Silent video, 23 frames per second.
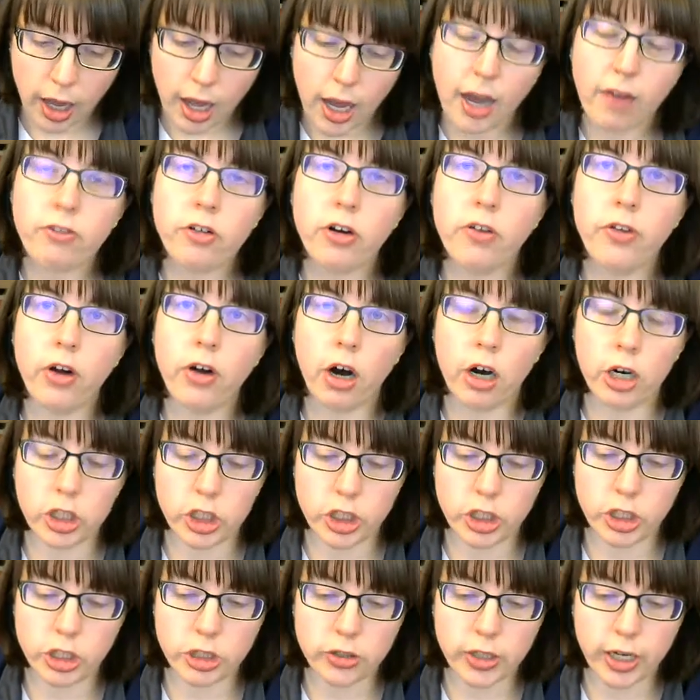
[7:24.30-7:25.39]
After the
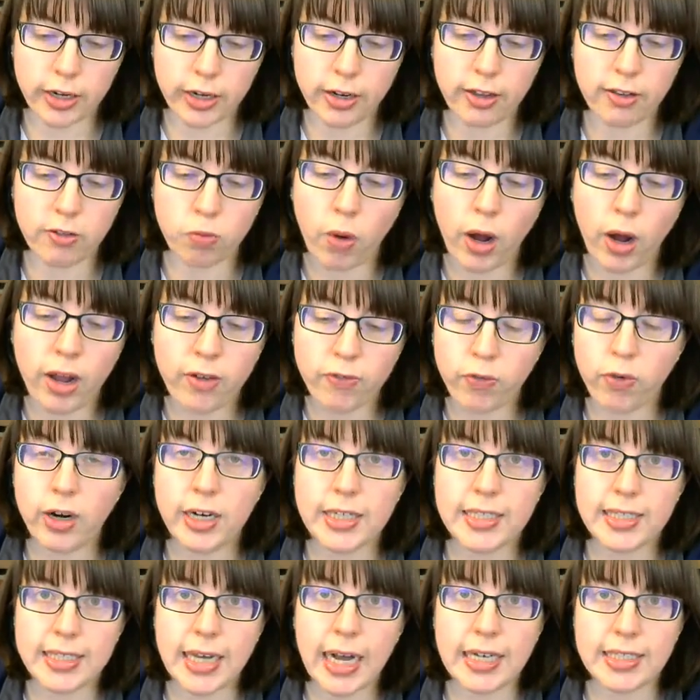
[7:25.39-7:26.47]
Archduke and his wife were
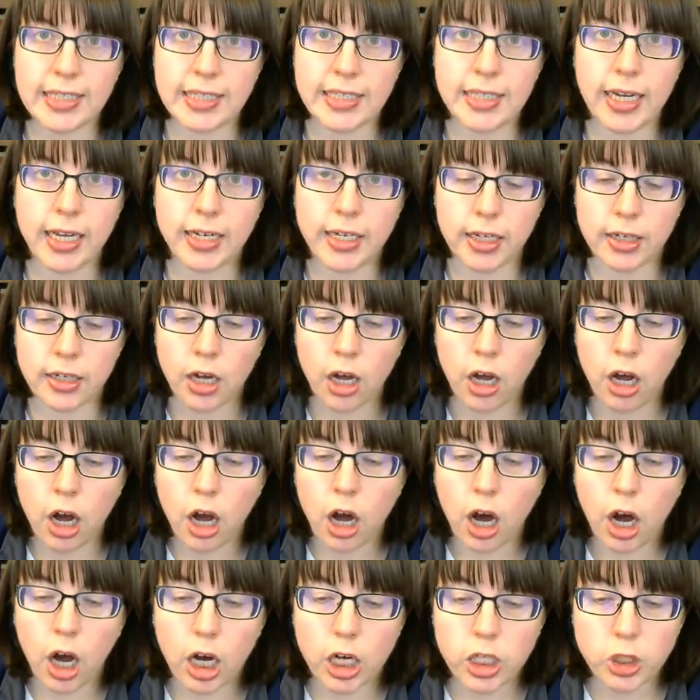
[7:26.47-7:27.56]
assassinated,
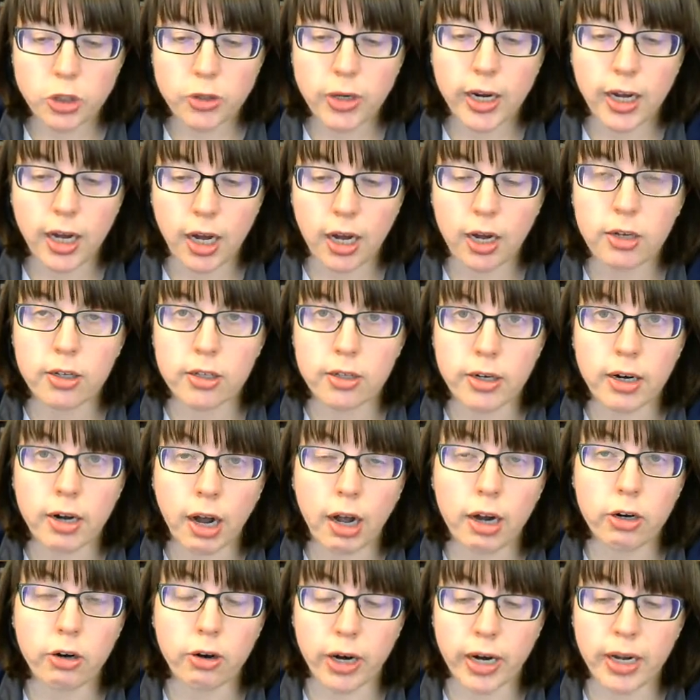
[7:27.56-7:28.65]

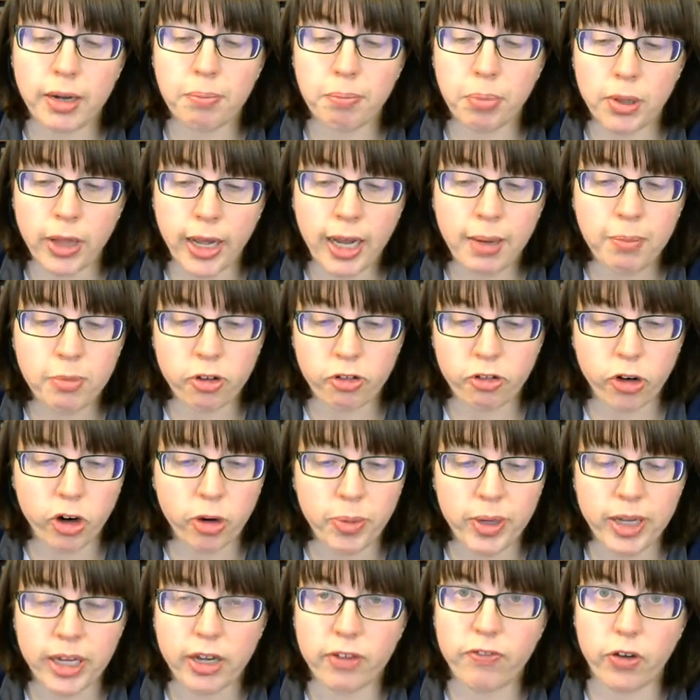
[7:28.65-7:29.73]
Austria-Hungary blamed
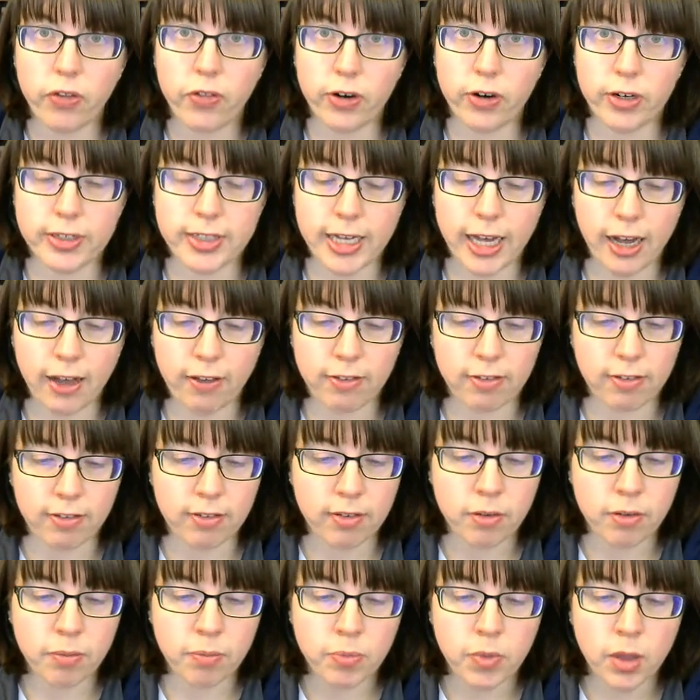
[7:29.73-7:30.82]
Serbia for their
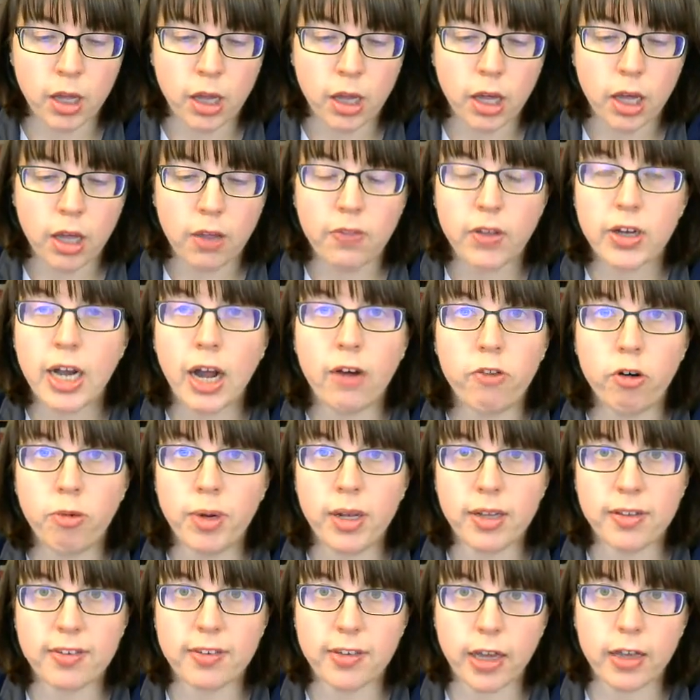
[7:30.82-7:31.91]
deaths. The
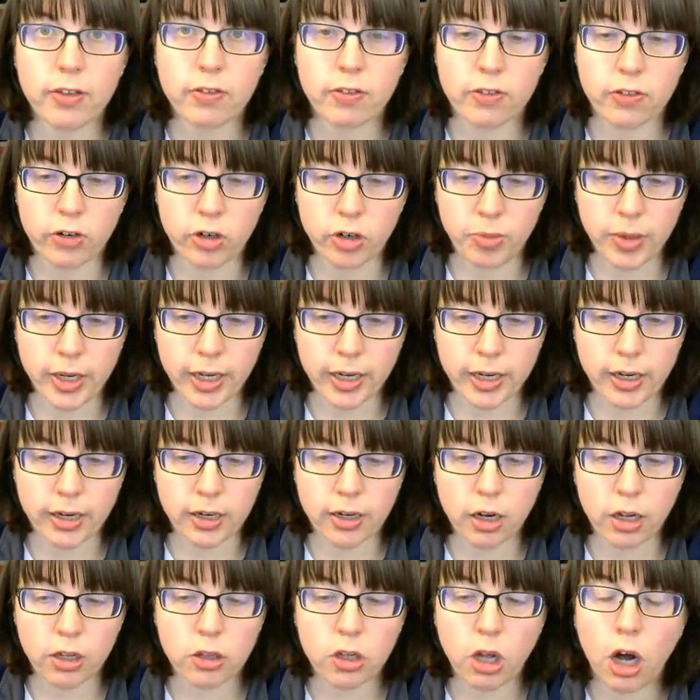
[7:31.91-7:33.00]
government sent Serbia
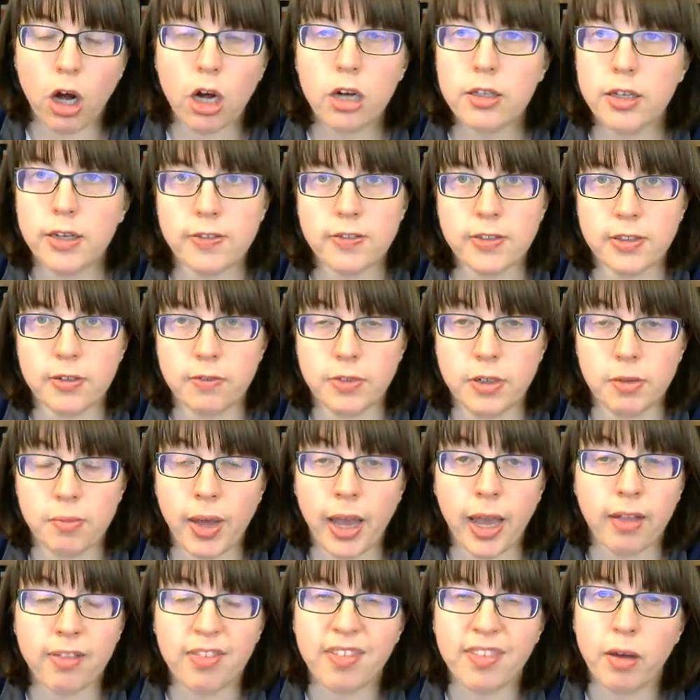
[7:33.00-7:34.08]
a long list of
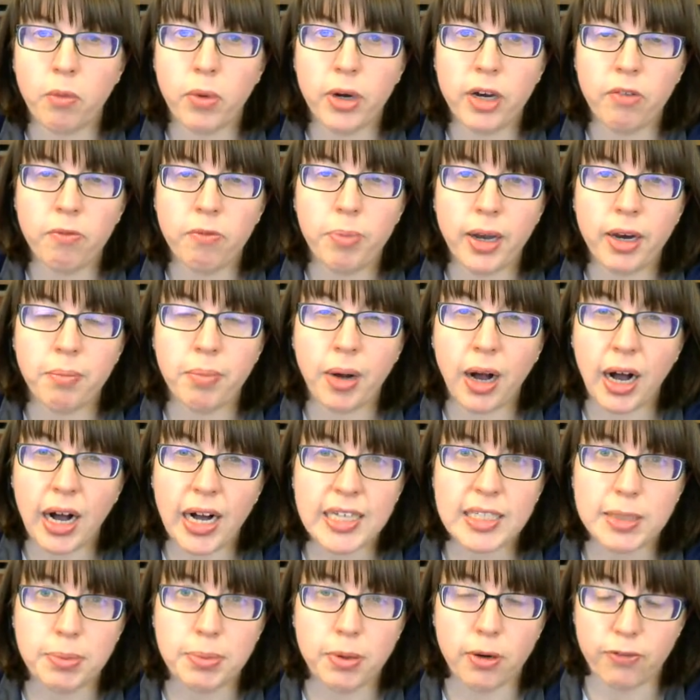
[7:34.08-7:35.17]
demands that would have been
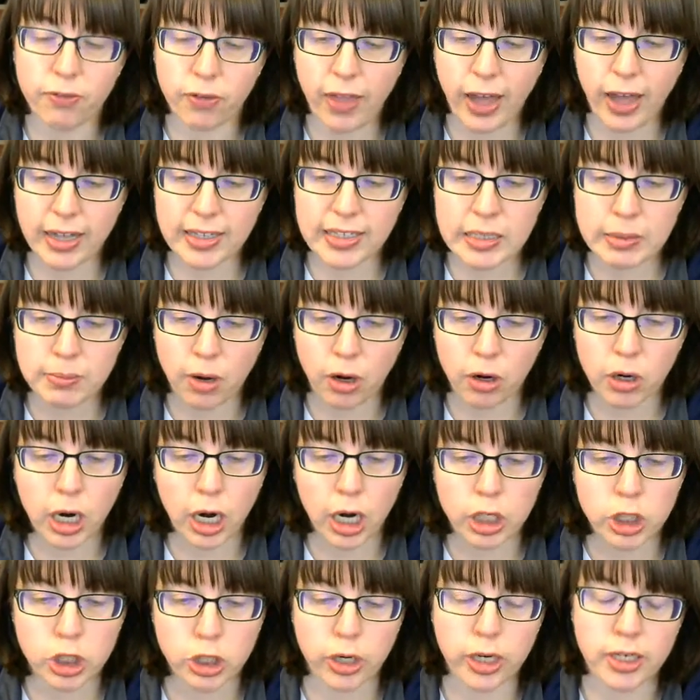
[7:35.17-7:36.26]
impossible for that small
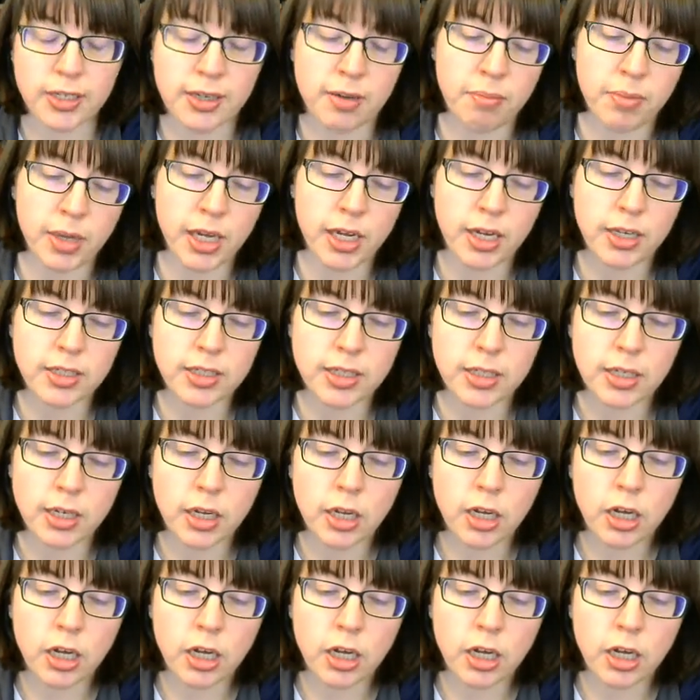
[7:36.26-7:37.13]
country to meet.